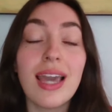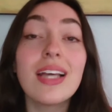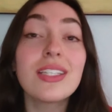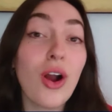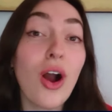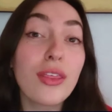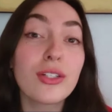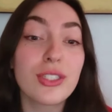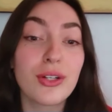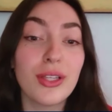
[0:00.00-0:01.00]
And as our
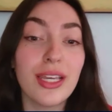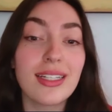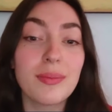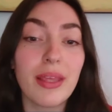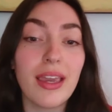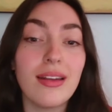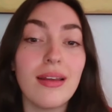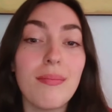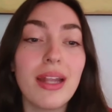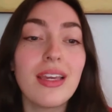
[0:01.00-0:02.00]
authors thoroughly
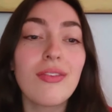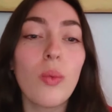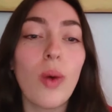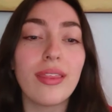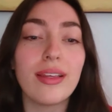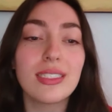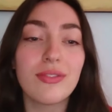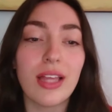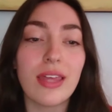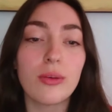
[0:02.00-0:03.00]
explain, many of our wealthiest
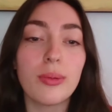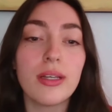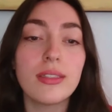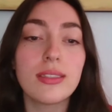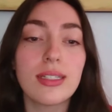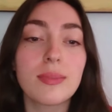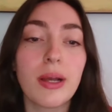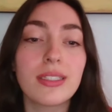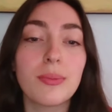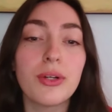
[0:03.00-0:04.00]
philanthropists
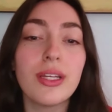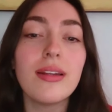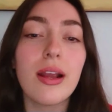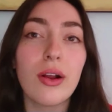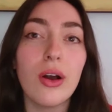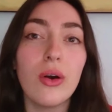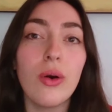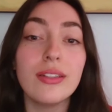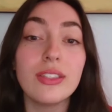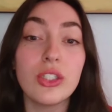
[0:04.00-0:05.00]
express a pretty narrow
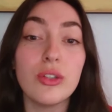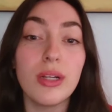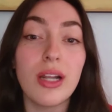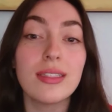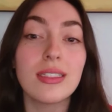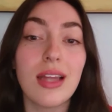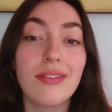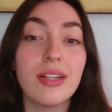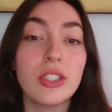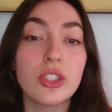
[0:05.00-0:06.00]
and dehumanizing
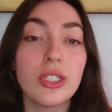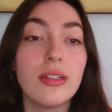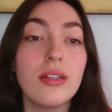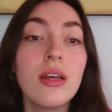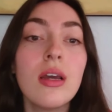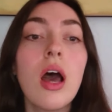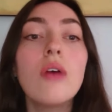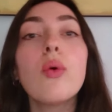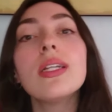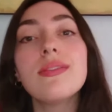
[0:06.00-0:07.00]
definition
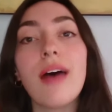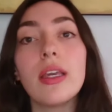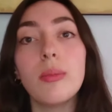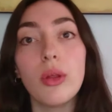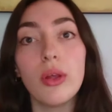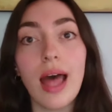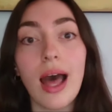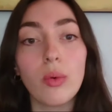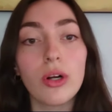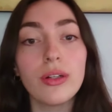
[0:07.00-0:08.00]
of what is valuable in
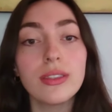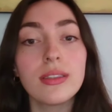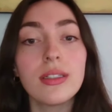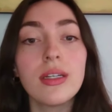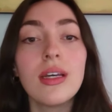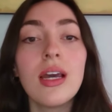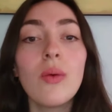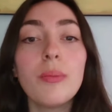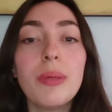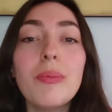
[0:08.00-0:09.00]
that world.
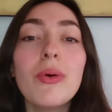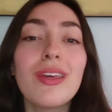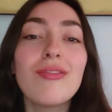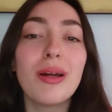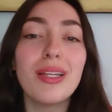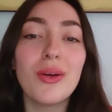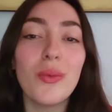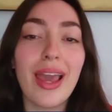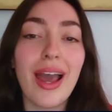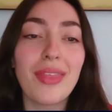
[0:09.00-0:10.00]
When people give money
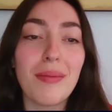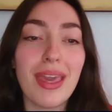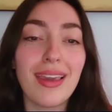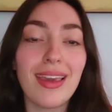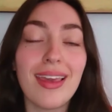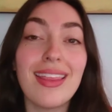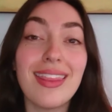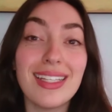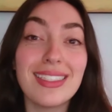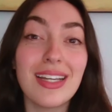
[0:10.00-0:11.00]
away how they make it
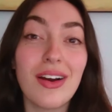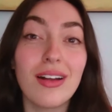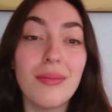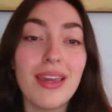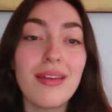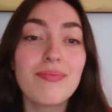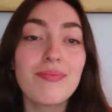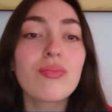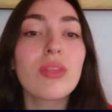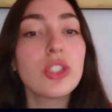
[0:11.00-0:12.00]
in this economy,
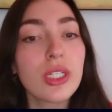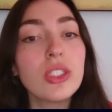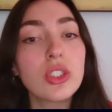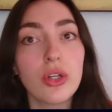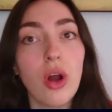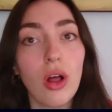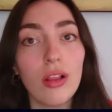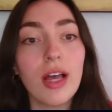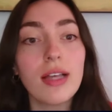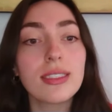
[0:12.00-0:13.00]
it should concern all
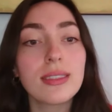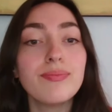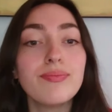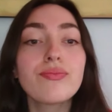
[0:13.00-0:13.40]
of us.